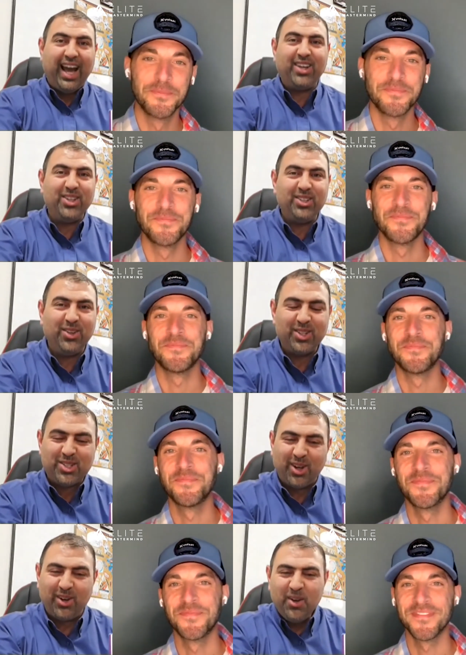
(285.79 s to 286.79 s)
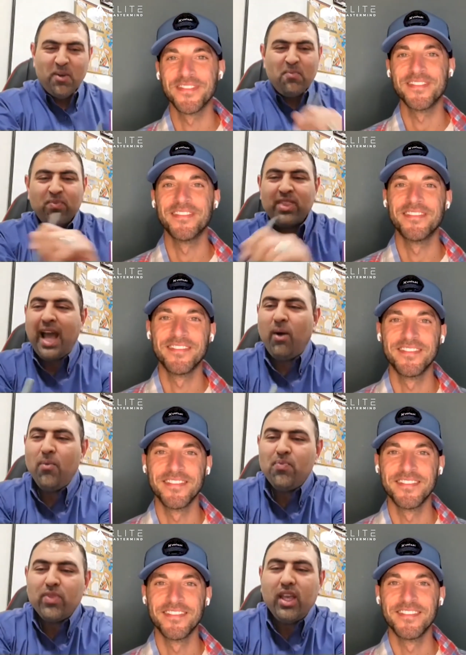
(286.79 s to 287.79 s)
Speaker 1: how you do it. So now
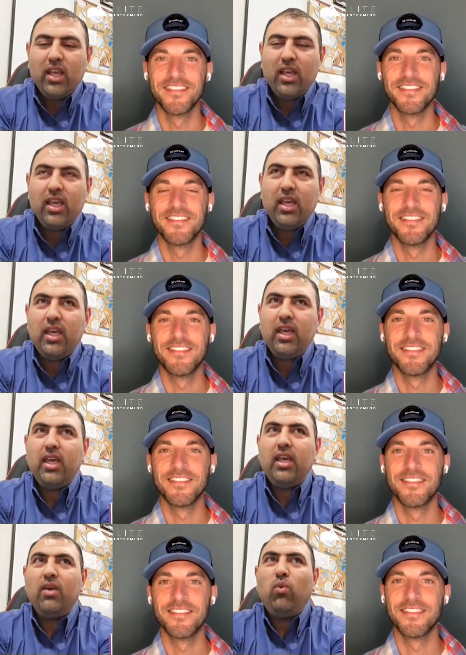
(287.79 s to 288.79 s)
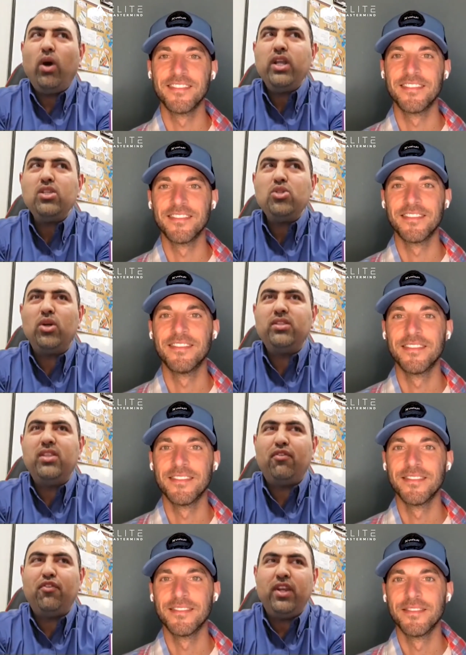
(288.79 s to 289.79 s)
what is your
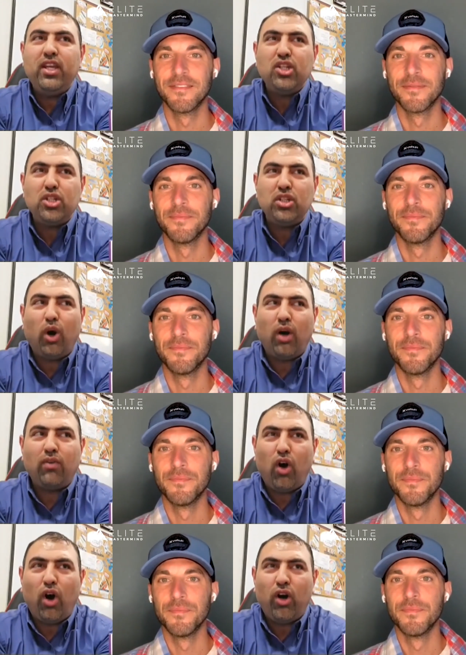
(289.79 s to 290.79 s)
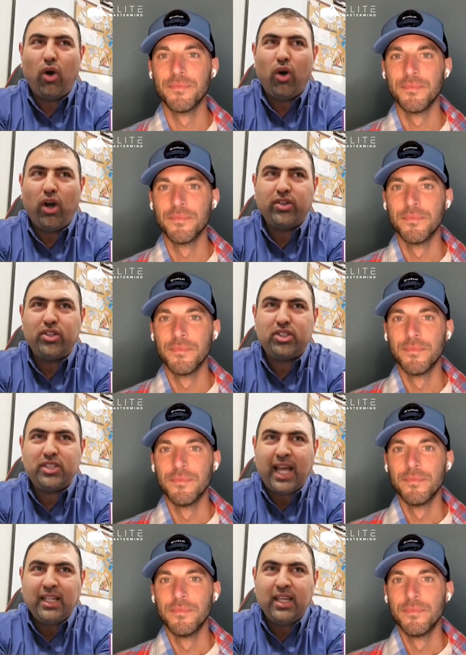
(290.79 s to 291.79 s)
definition or, or, or,
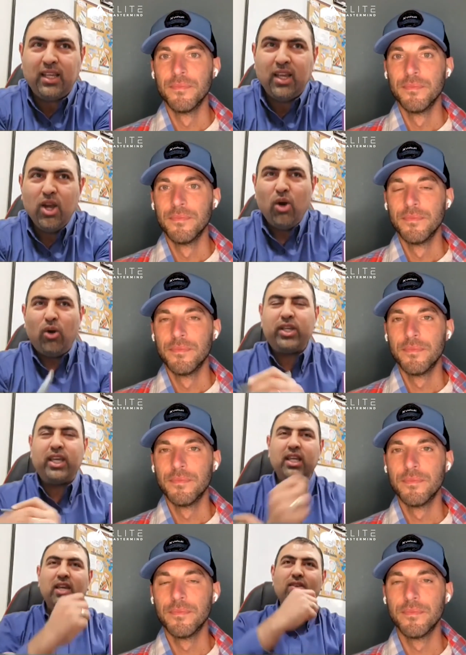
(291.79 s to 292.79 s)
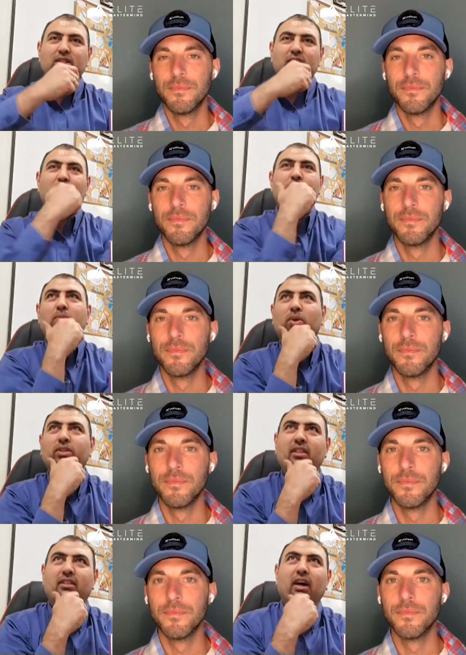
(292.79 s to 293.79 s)
understanding, or can you give us a little bit more
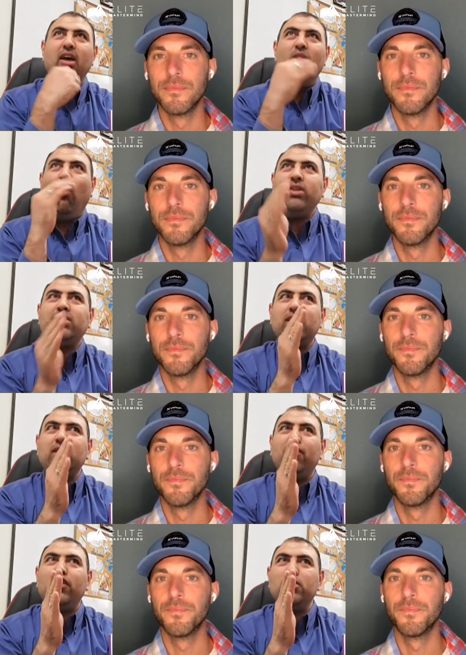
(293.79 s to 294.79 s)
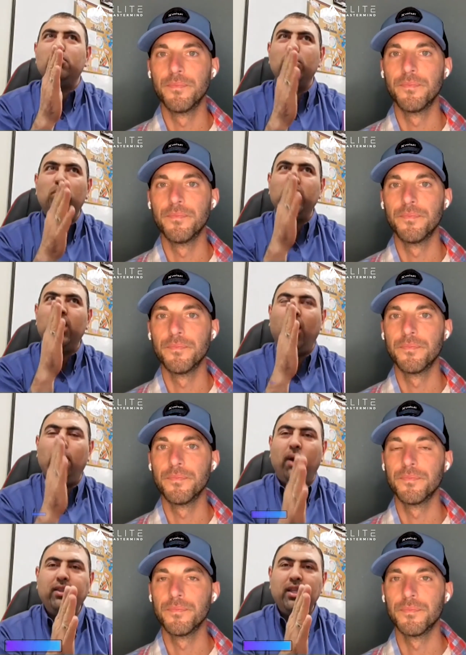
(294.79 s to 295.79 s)
detail? What's the difference between
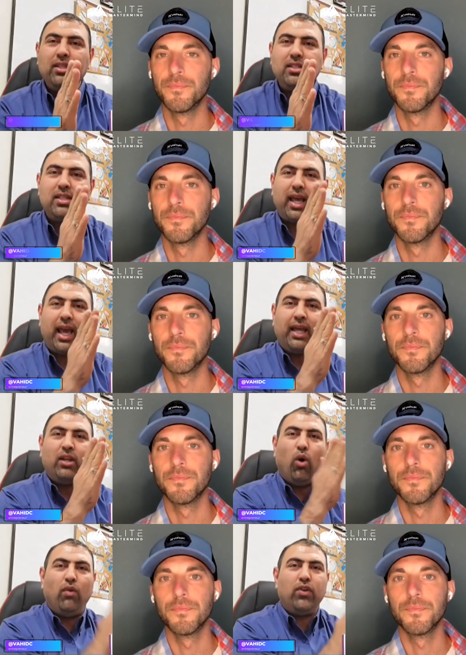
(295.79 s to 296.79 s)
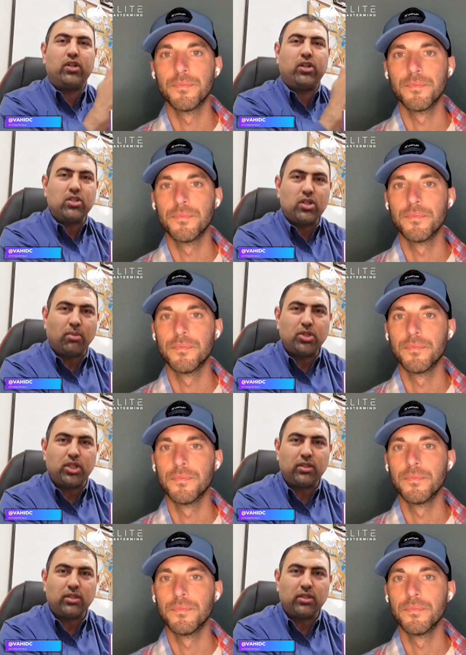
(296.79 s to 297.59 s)
abundance and overconsumption?